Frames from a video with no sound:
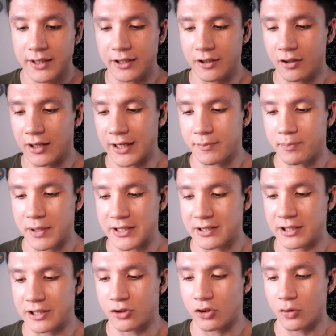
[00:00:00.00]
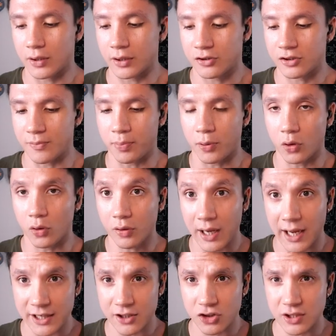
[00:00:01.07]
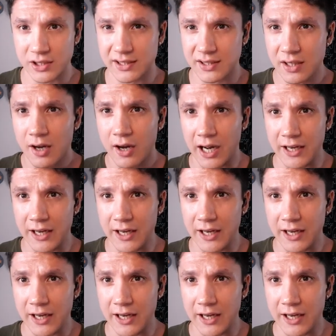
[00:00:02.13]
you know, like basically doing support actions.